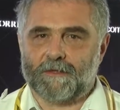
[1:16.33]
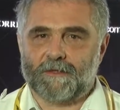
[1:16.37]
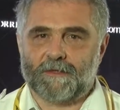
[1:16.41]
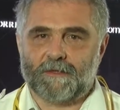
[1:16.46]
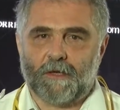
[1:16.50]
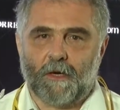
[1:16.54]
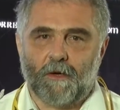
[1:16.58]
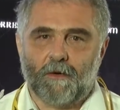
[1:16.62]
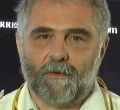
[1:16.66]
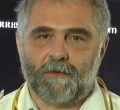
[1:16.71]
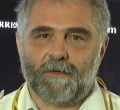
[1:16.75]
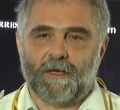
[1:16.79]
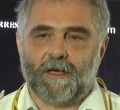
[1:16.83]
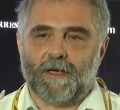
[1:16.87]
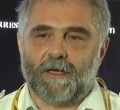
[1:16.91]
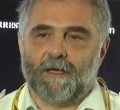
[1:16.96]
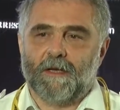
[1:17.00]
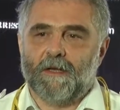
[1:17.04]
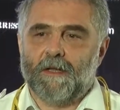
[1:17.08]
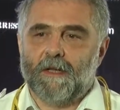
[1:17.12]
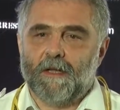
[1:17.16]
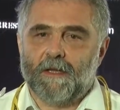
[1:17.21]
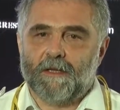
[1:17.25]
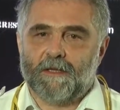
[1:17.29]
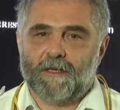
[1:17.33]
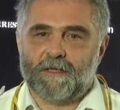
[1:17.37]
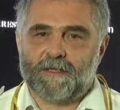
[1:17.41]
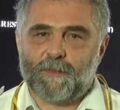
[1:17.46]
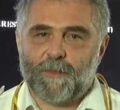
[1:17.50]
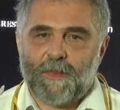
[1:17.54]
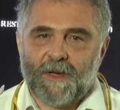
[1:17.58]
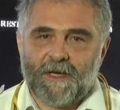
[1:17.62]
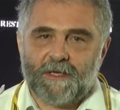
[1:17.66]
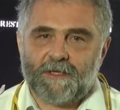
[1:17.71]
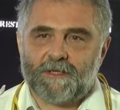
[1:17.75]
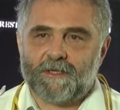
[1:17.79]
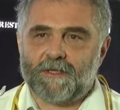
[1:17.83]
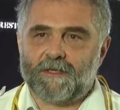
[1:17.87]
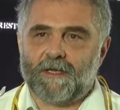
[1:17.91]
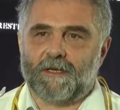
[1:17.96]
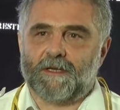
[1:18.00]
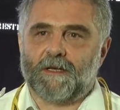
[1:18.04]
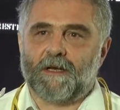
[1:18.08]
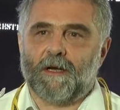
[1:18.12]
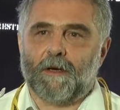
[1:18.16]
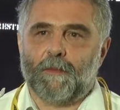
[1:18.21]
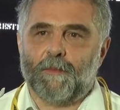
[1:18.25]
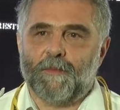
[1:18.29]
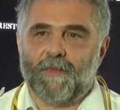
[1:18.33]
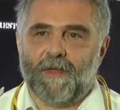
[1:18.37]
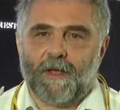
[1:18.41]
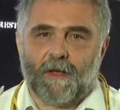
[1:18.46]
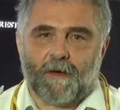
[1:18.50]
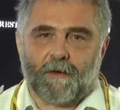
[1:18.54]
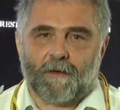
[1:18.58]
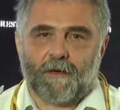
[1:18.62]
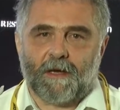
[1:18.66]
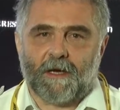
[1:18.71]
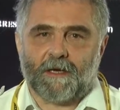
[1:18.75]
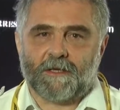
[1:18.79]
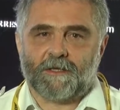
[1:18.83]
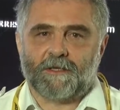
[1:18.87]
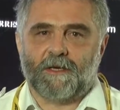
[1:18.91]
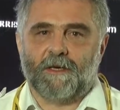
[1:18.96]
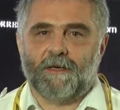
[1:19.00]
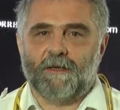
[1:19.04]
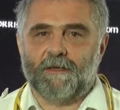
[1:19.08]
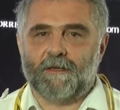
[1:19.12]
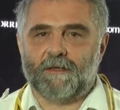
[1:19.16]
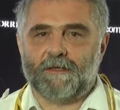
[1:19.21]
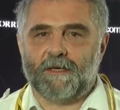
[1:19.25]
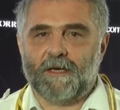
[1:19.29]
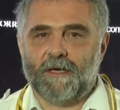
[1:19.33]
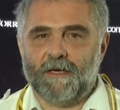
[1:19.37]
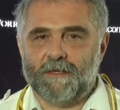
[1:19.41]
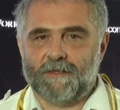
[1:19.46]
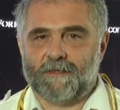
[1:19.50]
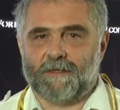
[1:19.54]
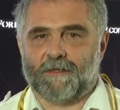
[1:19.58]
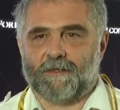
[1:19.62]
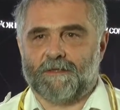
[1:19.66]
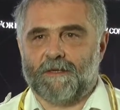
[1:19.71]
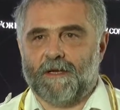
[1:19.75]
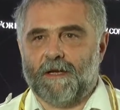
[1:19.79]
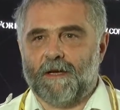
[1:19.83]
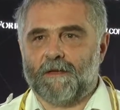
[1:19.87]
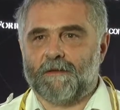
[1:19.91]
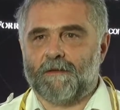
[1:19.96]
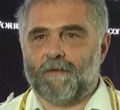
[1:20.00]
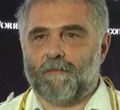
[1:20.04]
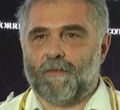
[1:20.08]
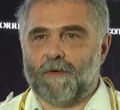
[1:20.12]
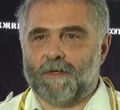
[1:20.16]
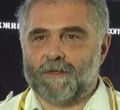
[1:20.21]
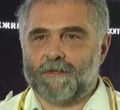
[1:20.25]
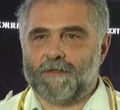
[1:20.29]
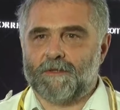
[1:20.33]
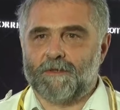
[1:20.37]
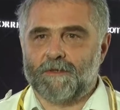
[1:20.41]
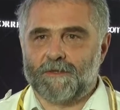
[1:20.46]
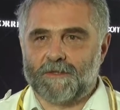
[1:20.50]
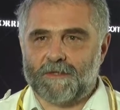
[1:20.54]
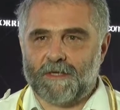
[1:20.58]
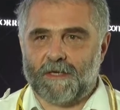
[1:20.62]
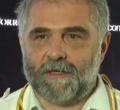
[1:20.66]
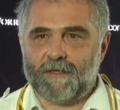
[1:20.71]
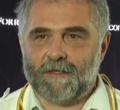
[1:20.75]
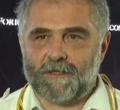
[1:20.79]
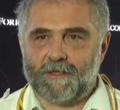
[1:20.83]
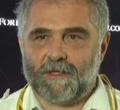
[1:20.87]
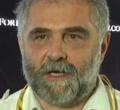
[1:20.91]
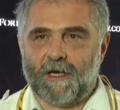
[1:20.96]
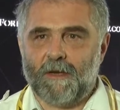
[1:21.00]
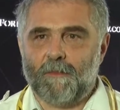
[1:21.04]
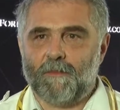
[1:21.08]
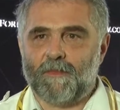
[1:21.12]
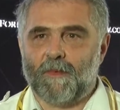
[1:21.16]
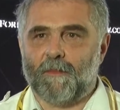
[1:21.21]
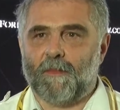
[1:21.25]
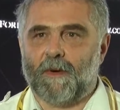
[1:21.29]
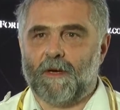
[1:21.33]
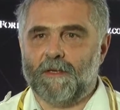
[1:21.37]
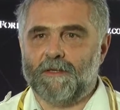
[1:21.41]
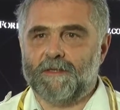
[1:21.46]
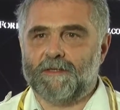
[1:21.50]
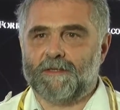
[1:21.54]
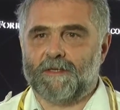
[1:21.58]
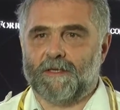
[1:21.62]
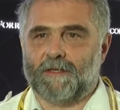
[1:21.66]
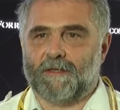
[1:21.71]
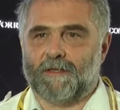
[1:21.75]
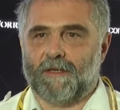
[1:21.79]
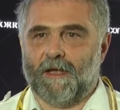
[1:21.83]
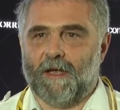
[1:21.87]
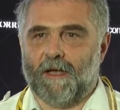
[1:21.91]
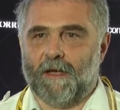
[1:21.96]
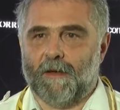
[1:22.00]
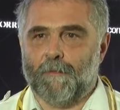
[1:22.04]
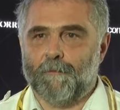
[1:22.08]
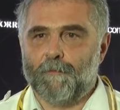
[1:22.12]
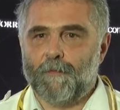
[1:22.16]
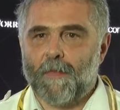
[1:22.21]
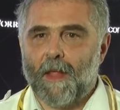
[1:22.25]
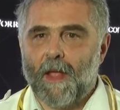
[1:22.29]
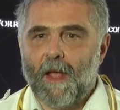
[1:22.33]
So the, the speeches that come, they are actually the teasers. They are the ones who send, shape the mindset there.